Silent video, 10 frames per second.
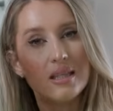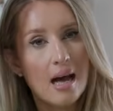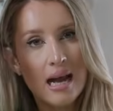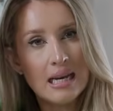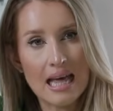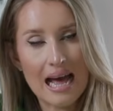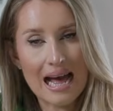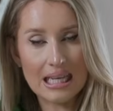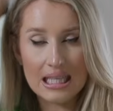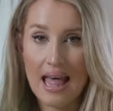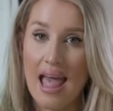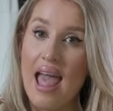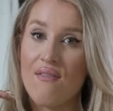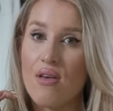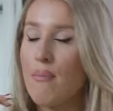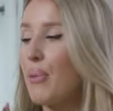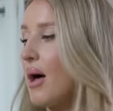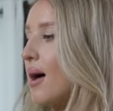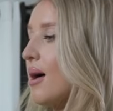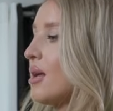side that has the heavier
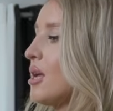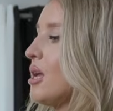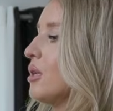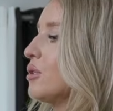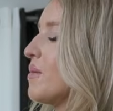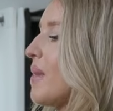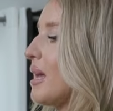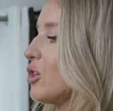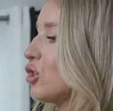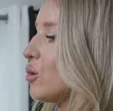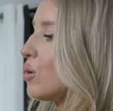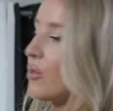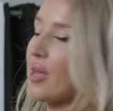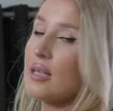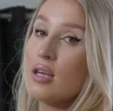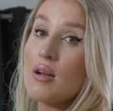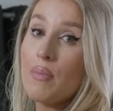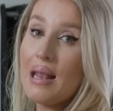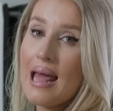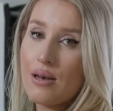part to make sure that it's going to
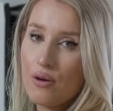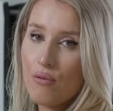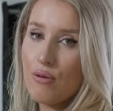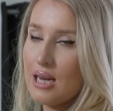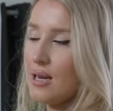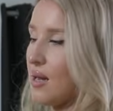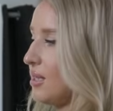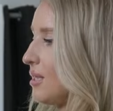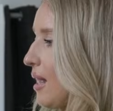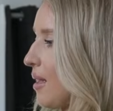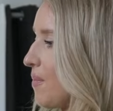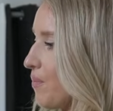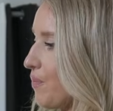blend really nicely.